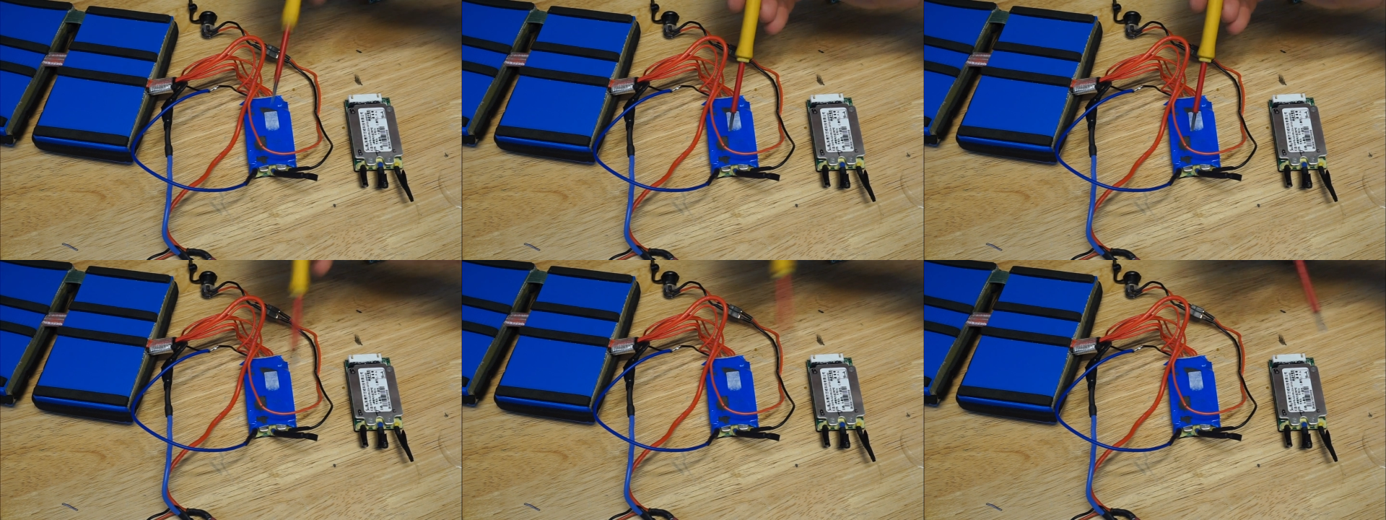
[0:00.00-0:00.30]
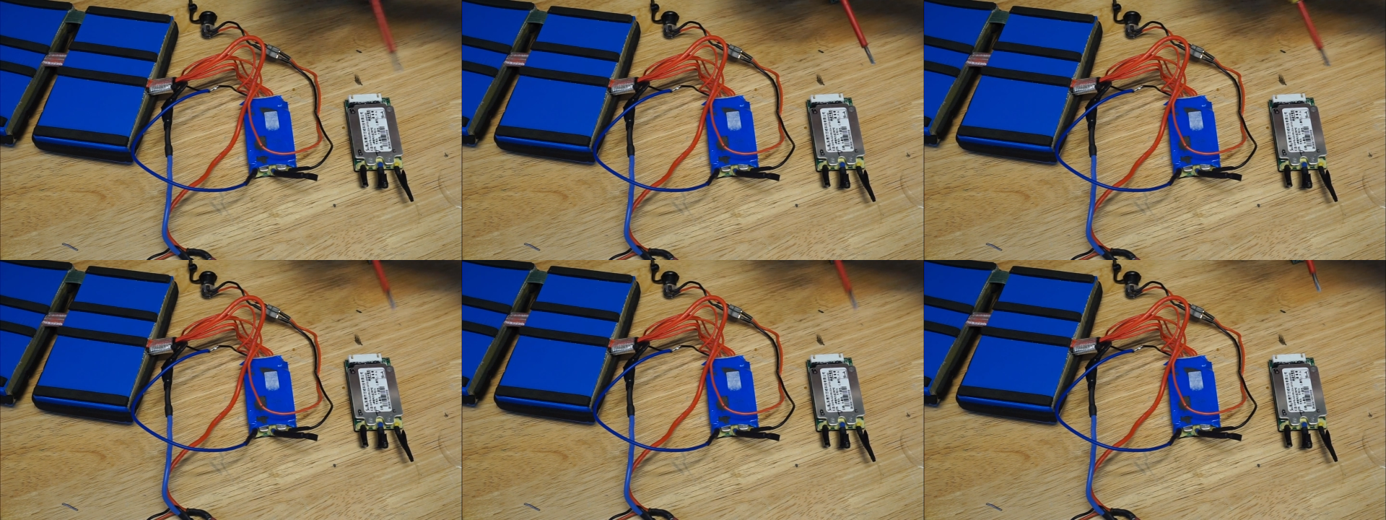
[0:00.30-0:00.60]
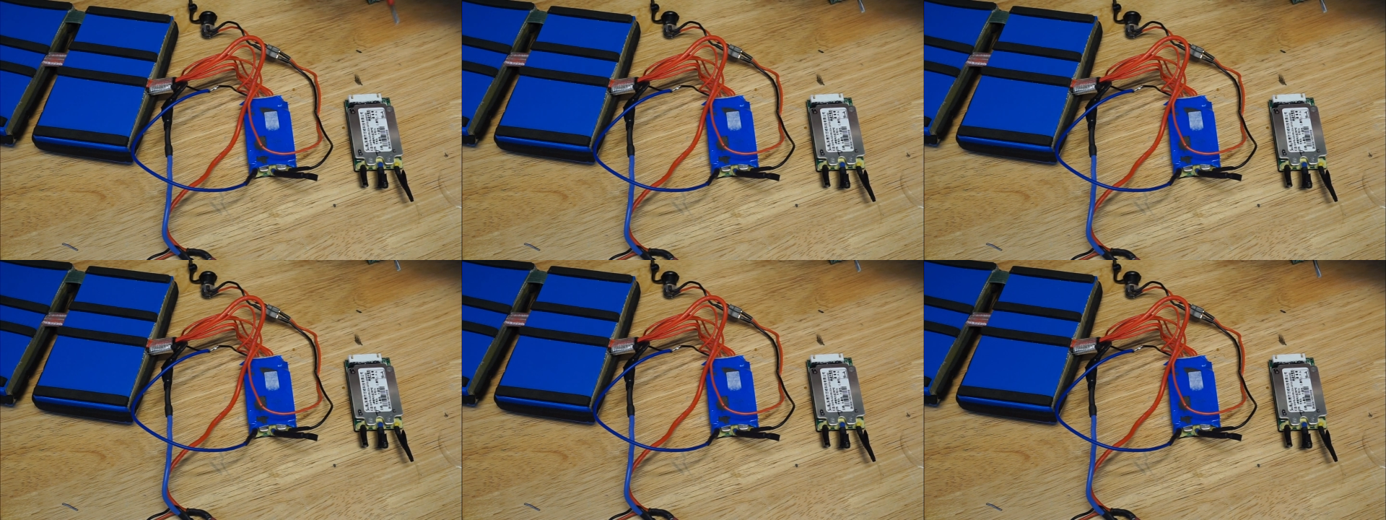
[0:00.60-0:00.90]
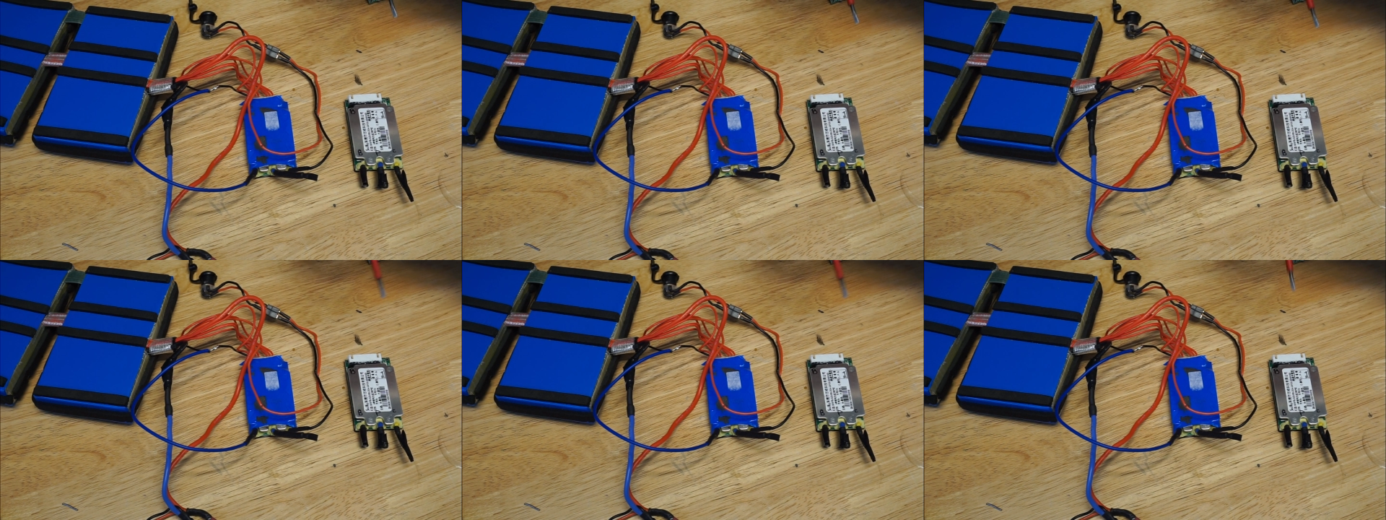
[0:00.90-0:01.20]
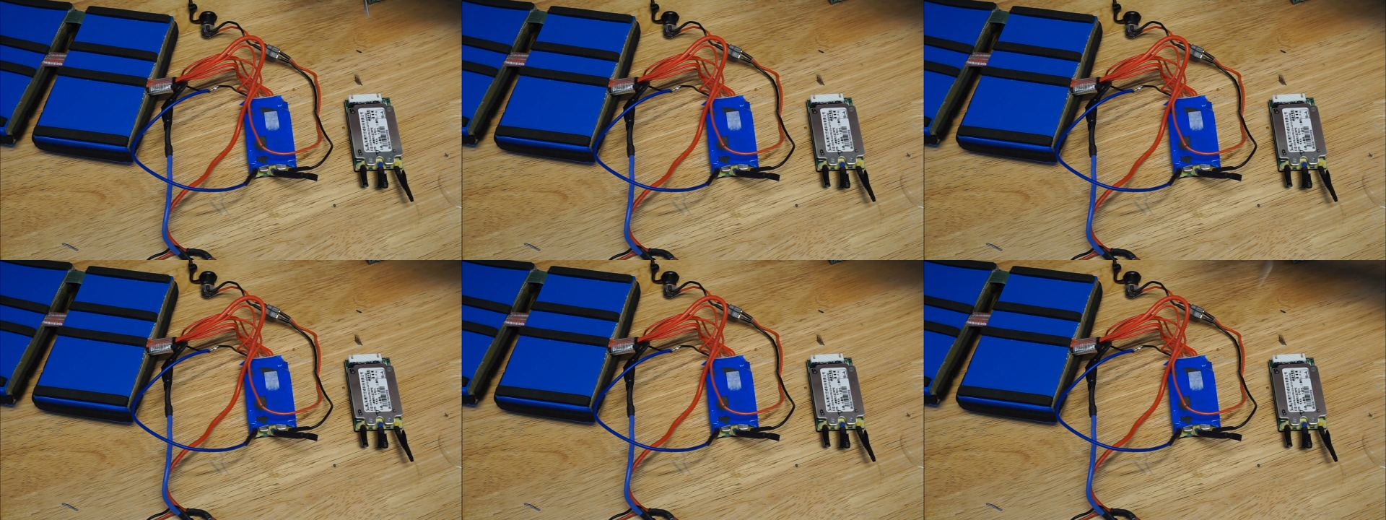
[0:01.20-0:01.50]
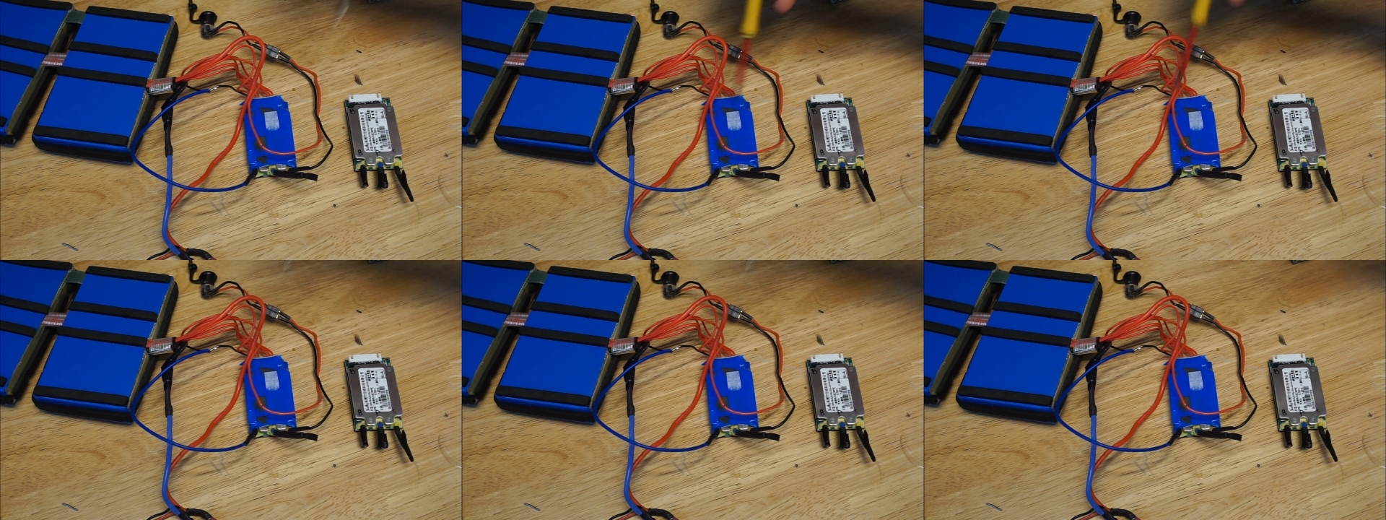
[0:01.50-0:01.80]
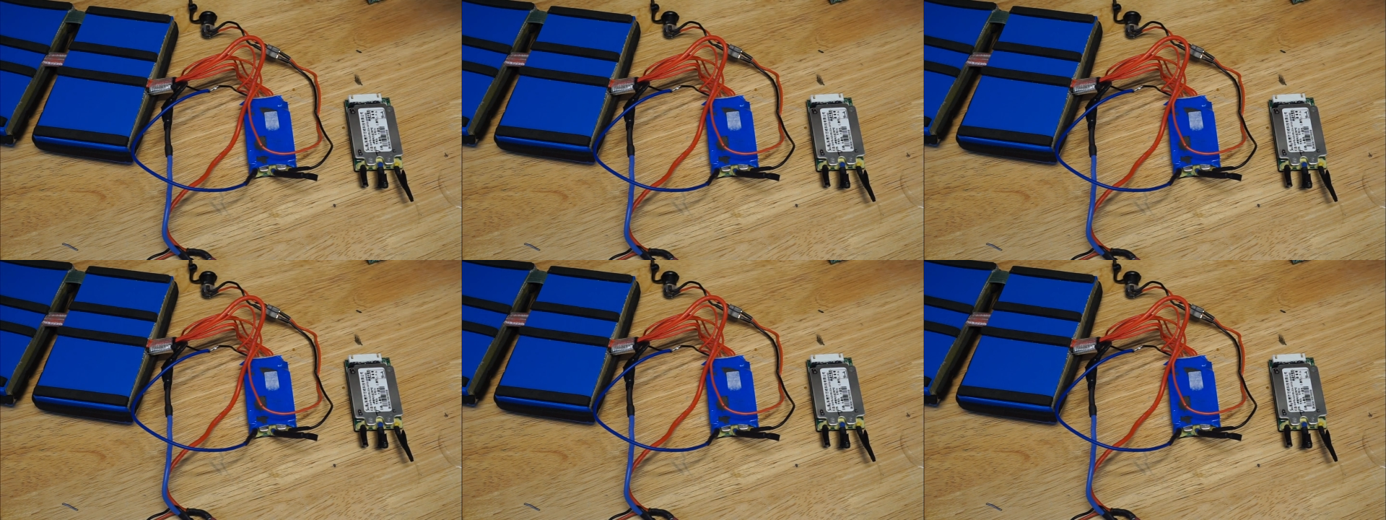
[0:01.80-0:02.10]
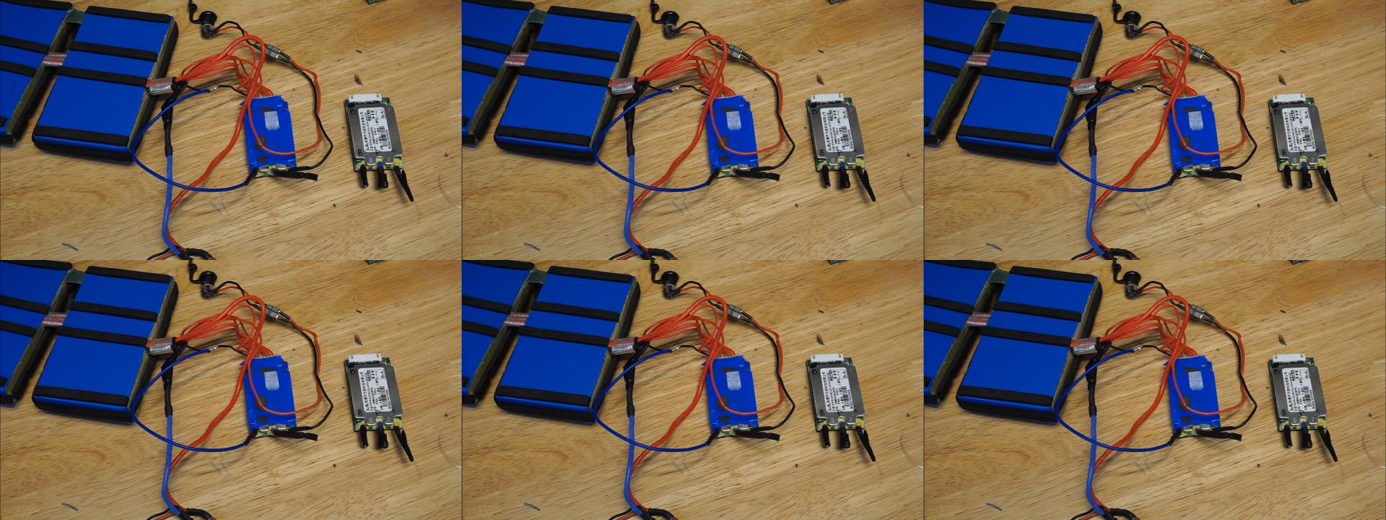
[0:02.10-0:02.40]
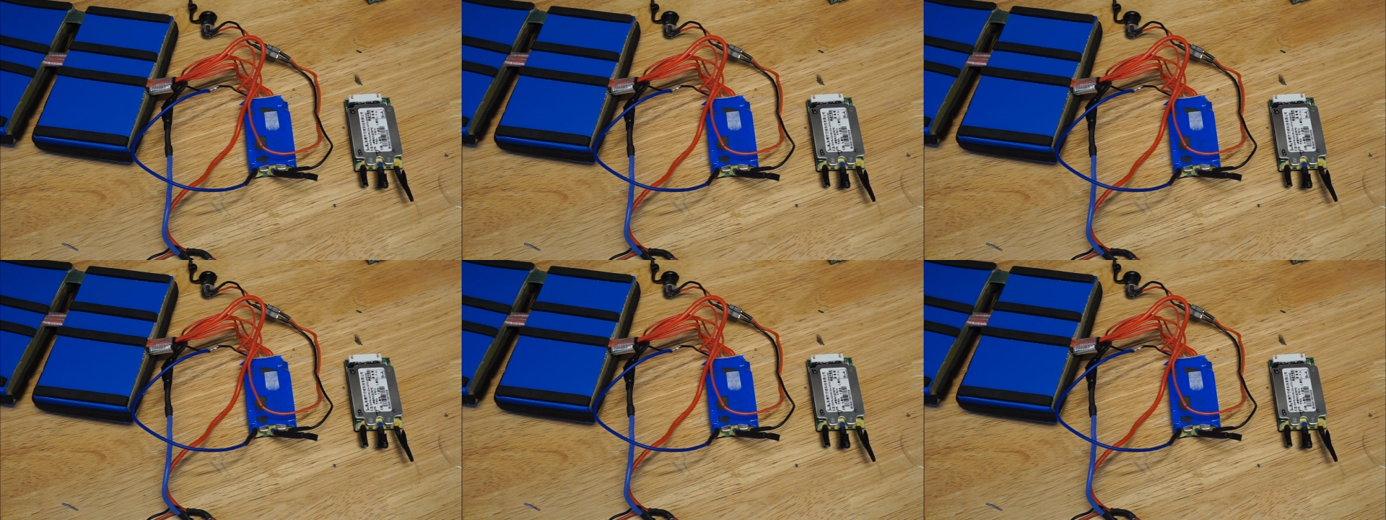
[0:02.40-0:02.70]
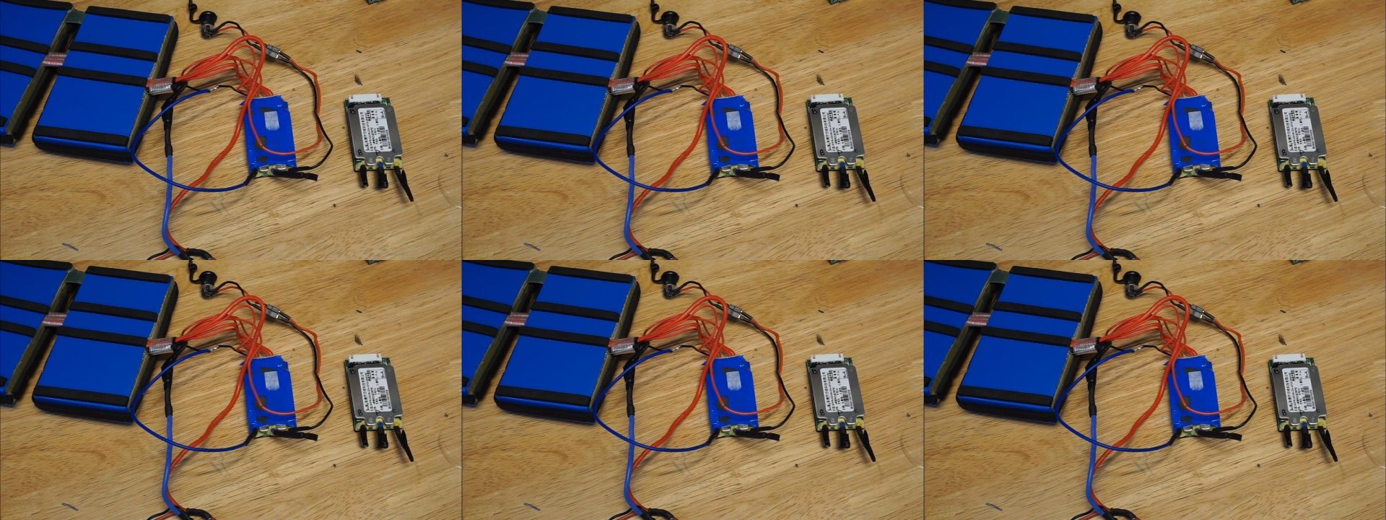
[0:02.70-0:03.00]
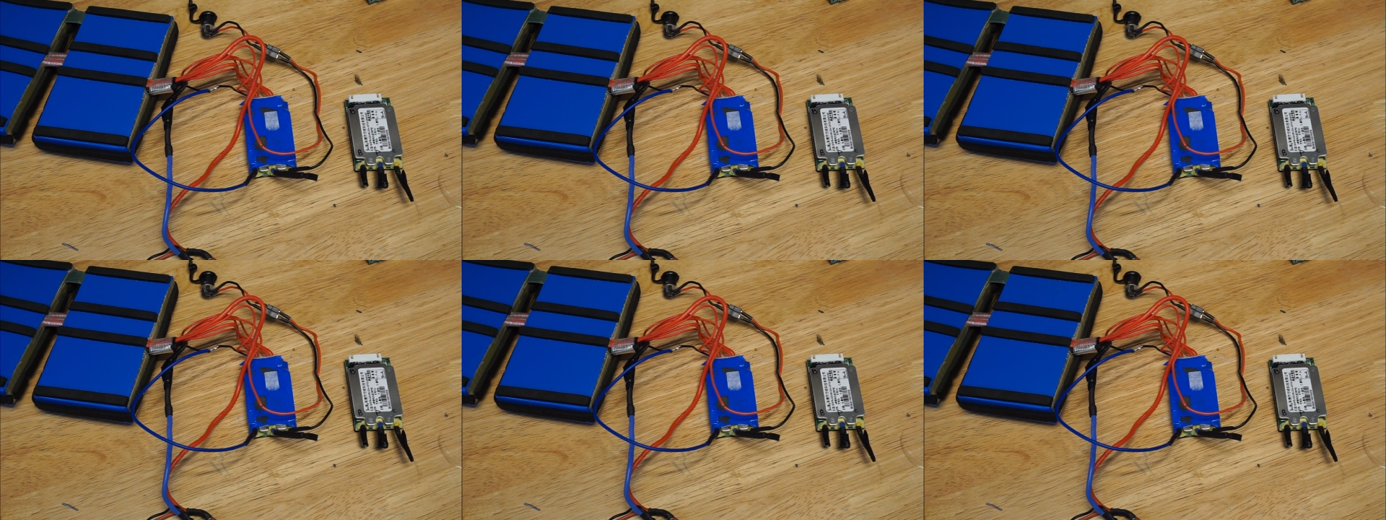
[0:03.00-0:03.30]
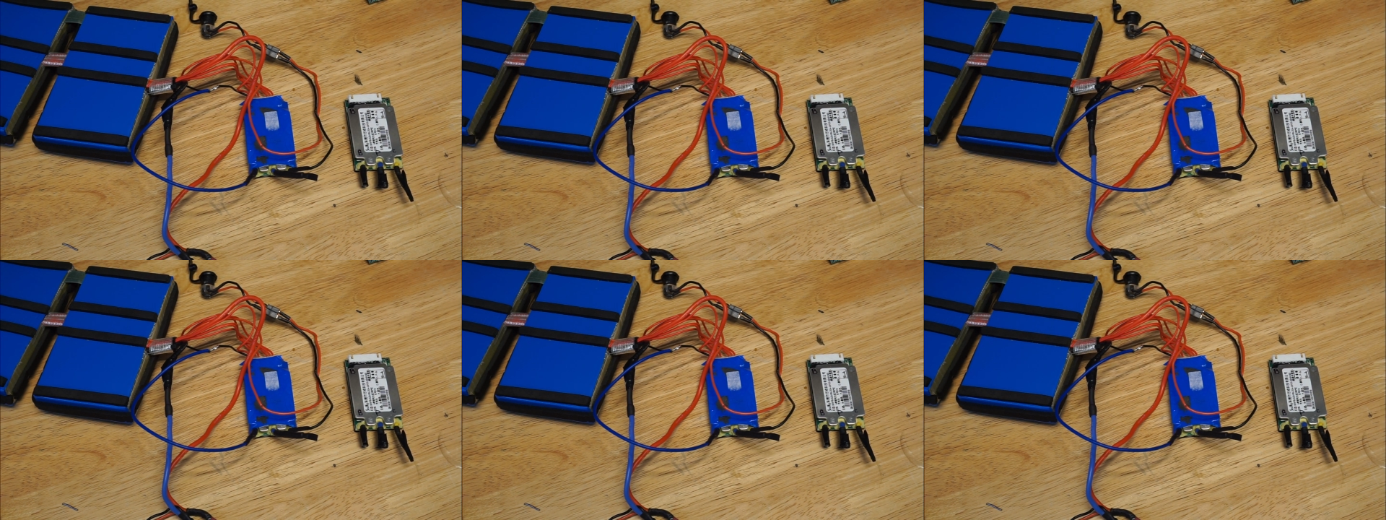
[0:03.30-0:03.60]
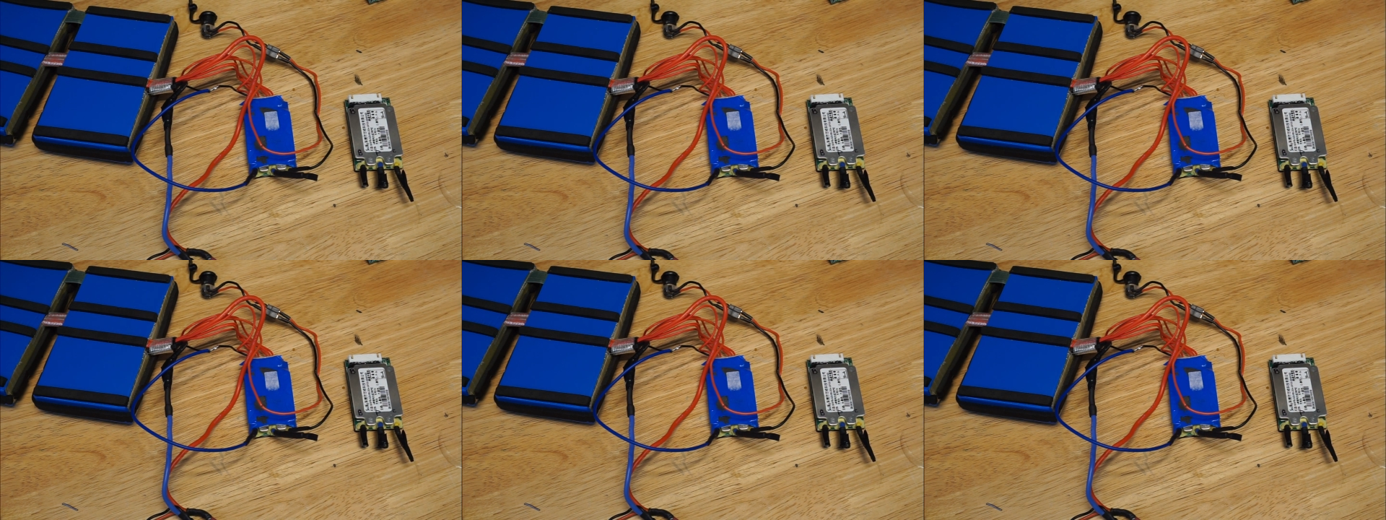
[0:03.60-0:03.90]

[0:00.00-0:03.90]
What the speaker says: No face is visible, so there are no lips to read.